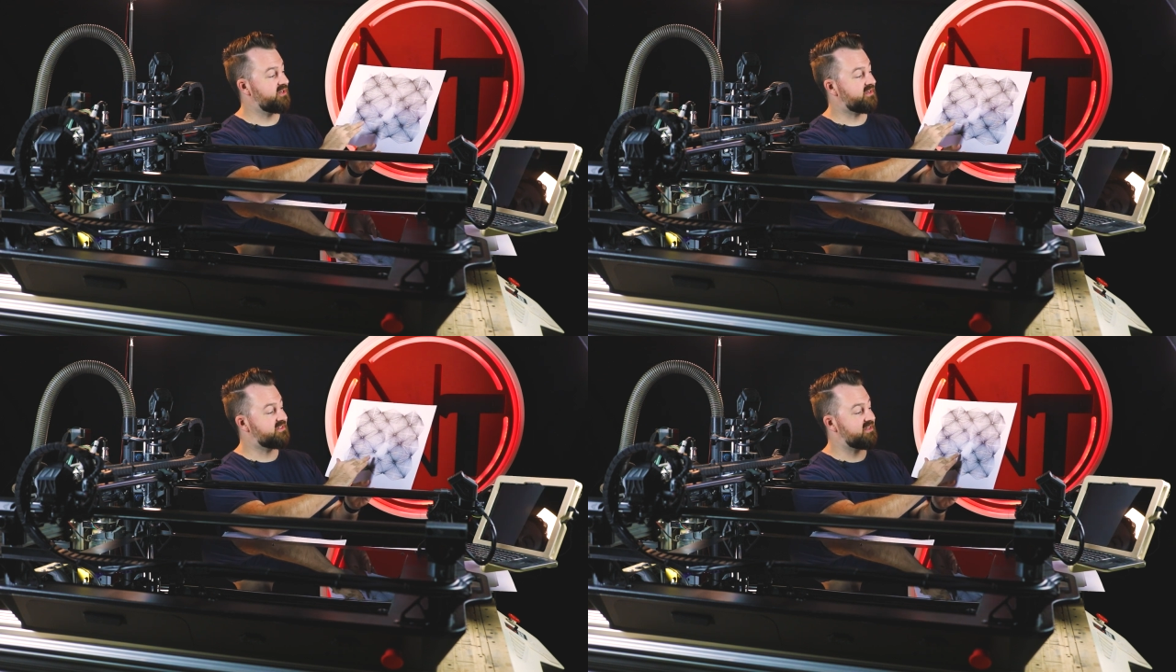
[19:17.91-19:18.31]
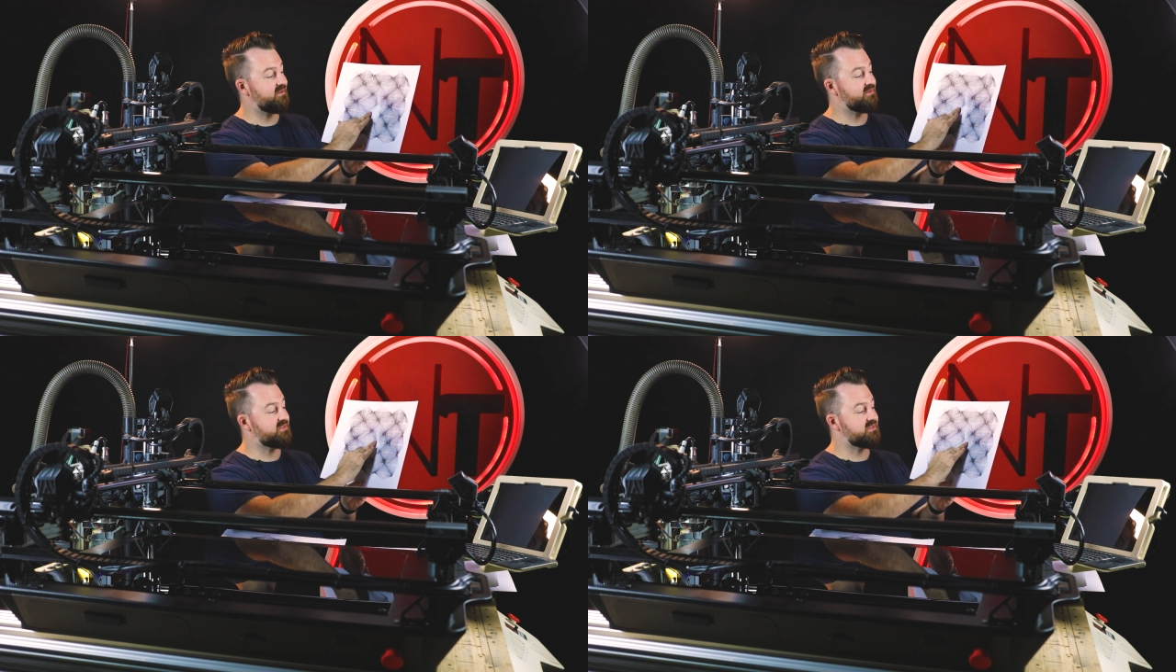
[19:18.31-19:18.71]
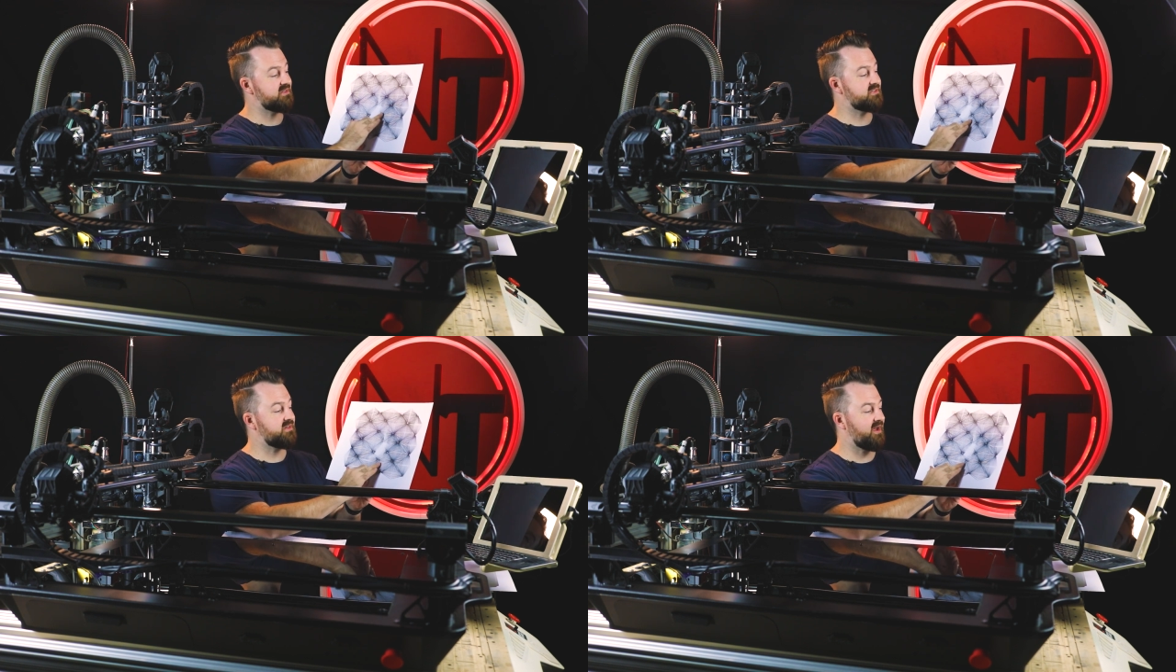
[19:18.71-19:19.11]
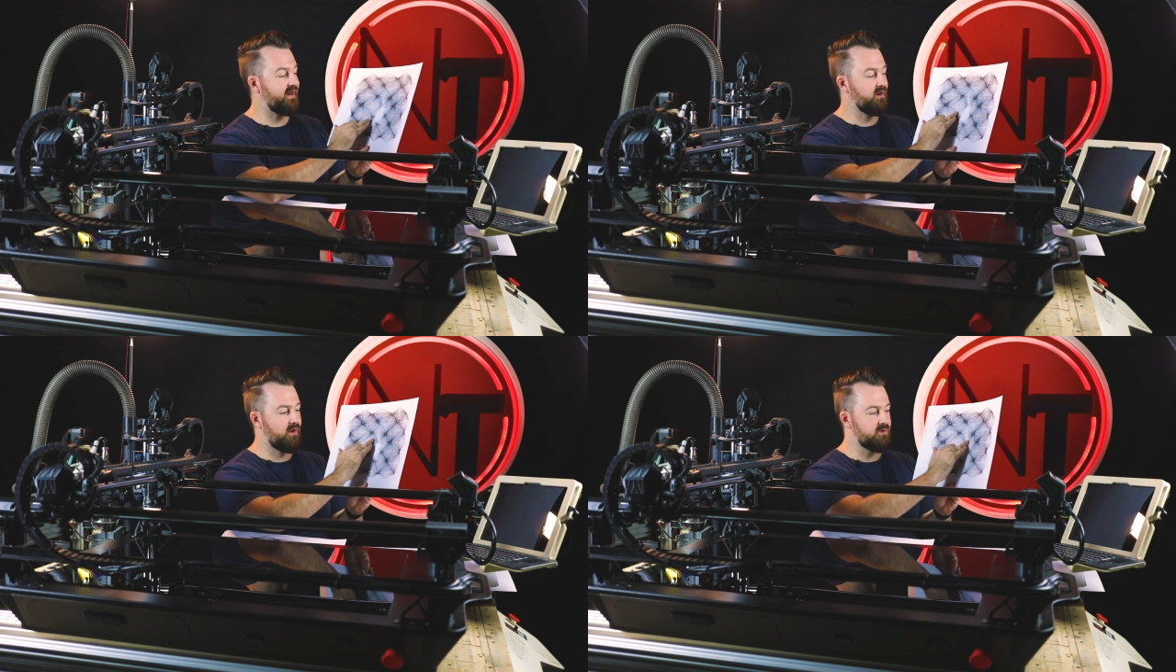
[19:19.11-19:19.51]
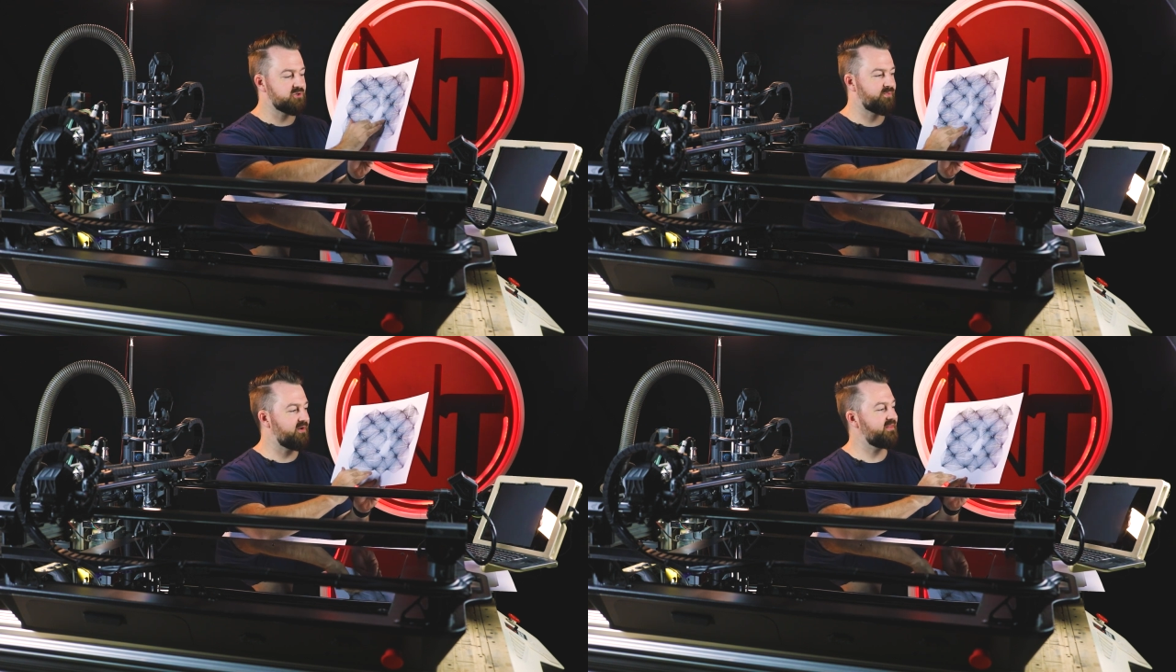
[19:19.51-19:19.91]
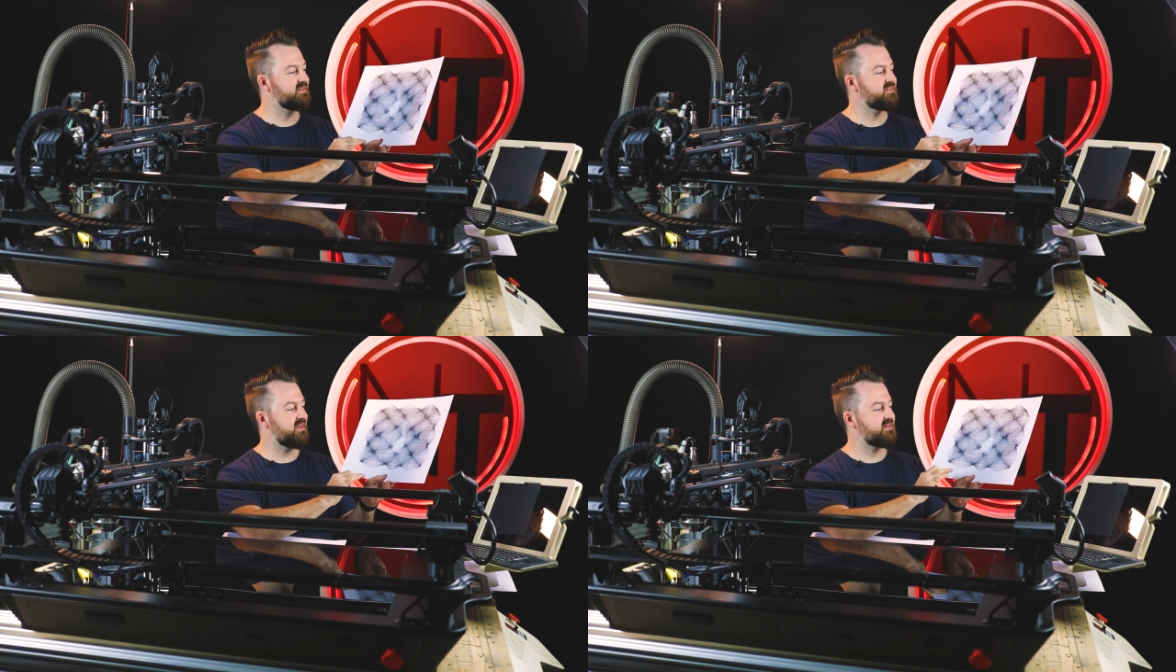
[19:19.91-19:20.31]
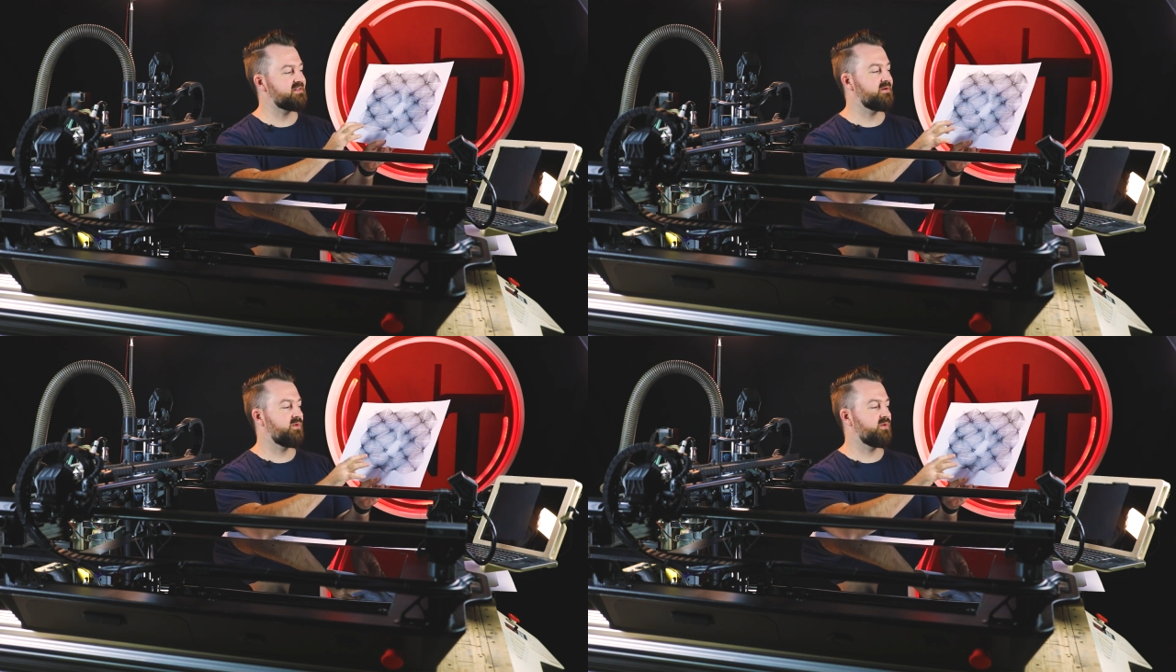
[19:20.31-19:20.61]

You can see there was a slight low spot in the center,